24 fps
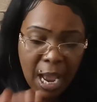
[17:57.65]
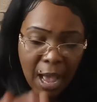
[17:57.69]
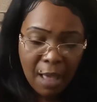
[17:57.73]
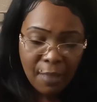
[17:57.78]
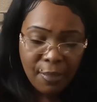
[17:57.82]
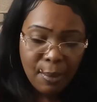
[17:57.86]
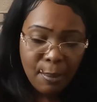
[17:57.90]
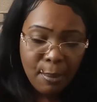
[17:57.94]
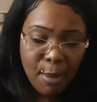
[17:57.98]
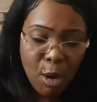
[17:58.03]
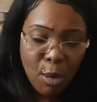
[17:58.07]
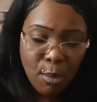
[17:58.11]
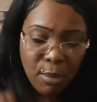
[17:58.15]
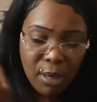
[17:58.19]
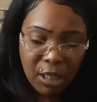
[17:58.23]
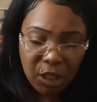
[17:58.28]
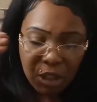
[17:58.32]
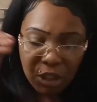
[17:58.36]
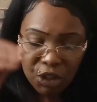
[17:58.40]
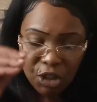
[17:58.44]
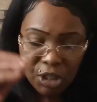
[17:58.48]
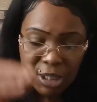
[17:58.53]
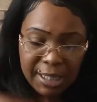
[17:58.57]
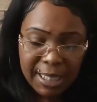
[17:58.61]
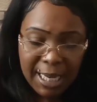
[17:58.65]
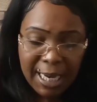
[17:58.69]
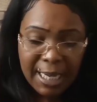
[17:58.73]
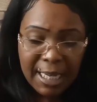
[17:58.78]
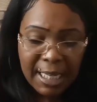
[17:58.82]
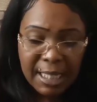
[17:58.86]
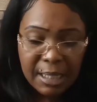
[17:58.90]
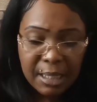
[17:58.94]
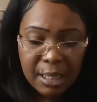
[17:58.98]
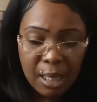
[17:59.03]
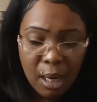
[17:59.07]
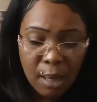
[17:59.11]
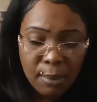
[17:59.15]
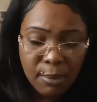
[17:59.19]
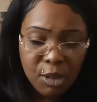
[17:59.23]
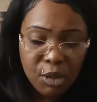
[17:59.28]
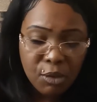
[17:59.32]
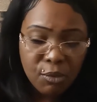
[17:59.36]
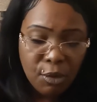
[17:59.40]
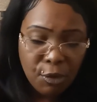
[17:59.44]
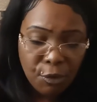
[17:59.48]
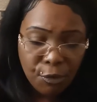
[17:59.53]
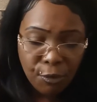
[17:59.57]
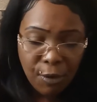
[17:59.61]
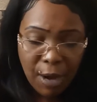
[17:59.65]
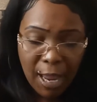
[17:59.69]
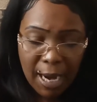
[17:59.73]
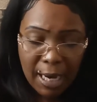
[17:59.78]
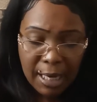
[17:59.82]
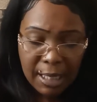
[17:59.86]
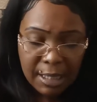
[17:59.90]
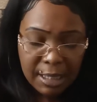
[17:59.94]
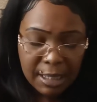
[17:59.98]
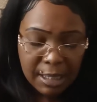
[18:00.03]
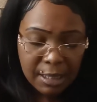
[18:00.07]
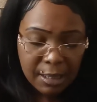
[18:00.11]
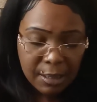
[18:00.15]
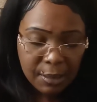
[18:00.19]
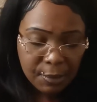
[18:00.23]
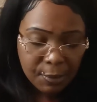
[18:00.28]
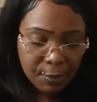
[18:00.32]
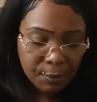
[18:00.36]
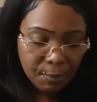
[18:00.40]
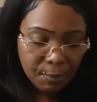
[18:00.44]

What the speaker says: At the moment, you're just taking time to reflect.